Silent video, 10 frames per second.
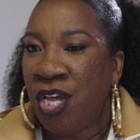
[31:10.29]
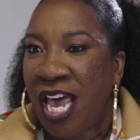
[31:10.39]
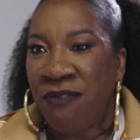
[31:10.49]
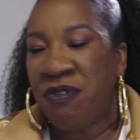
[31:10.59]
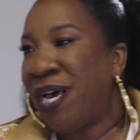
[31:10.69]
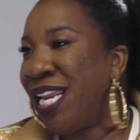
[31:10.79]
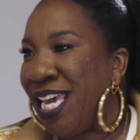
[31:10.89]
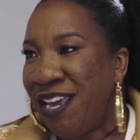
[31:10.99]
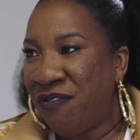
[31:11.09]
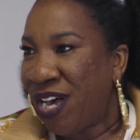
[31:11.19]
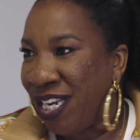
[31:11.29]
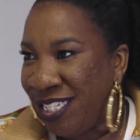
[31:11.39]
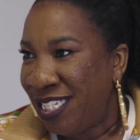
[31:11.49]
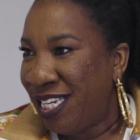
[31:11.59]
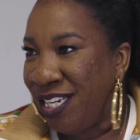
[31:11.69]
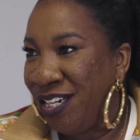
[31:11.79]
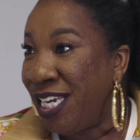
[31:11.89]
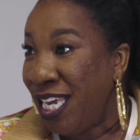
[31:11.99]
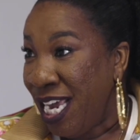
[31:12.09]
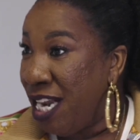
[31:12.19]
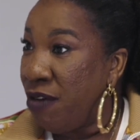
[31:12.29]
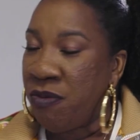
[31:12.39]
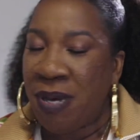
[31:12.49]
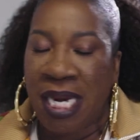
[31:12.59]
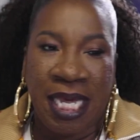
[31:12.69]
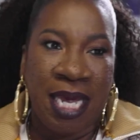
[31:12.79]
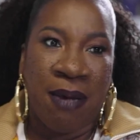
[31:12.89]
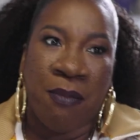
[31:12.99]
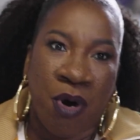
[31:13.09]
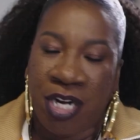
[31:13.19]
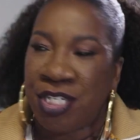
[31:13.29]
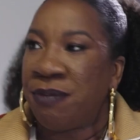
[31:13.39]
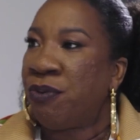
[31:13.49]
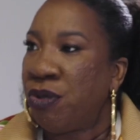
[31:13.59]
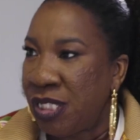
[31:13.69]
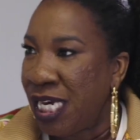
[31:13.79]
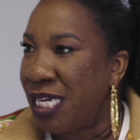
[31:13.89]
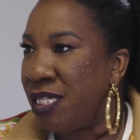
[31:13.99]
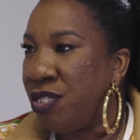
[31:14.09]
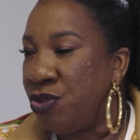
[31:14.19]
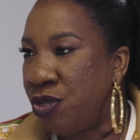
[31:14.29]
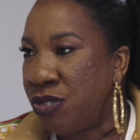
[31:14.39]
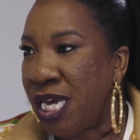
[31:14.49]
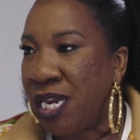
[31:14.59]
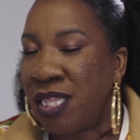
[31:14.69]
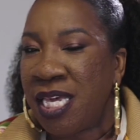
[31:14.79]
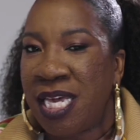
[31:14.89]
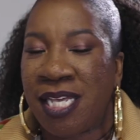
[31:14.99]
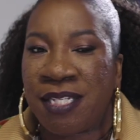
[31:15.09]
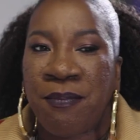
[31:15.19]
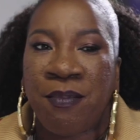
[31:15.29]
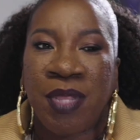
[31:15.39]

everybody can't volunteer. Again, everybody can't march and protest and do those kind of things.